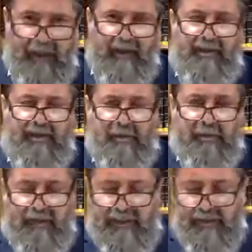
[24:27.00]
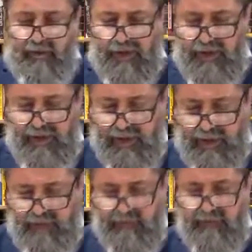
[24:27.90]
and she prays to
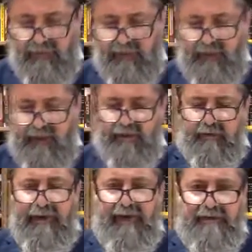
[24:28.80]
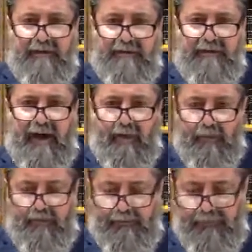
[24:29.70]
Hashem and she makes a vow.
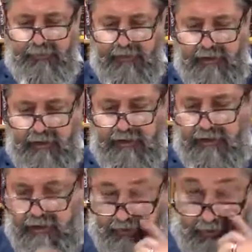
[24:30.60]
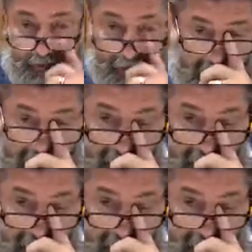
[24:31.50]
Eli,